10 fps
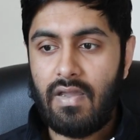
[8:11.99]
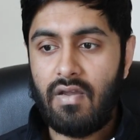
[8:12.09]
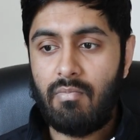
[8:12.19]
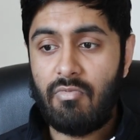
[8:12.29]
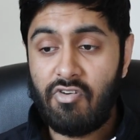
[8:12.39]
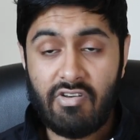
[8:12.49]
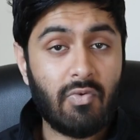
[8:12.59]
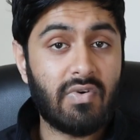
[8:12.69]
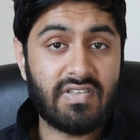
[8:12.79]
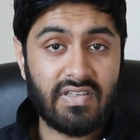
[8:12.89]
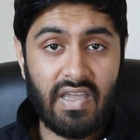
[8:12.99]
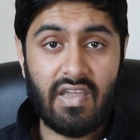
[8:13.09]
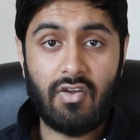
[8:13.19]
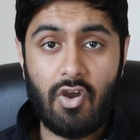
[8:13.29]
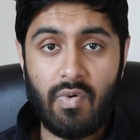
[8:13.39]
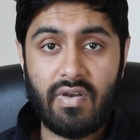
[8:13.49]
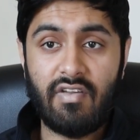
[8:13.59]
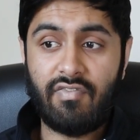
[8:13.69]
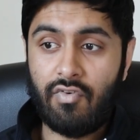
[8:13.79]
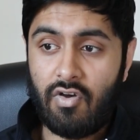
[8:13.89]
Mourinho wants to get it going.
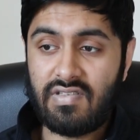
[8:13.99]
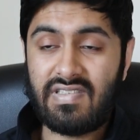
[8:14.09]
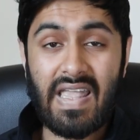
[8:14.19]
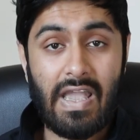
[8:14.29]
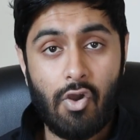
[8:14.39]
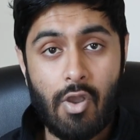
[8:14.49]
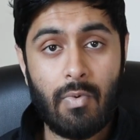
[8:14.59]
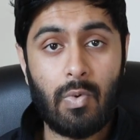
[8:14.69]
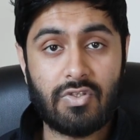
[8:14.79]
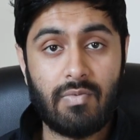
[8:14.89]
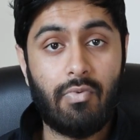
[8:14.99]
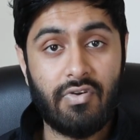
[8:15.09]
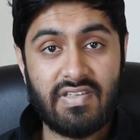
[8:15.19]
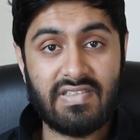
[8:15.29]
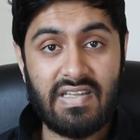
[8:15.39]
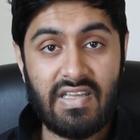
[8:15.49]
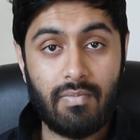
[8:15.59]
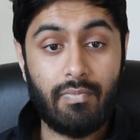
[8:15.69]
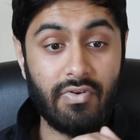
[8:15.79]
If not, stay at home and watch the Bundesliga.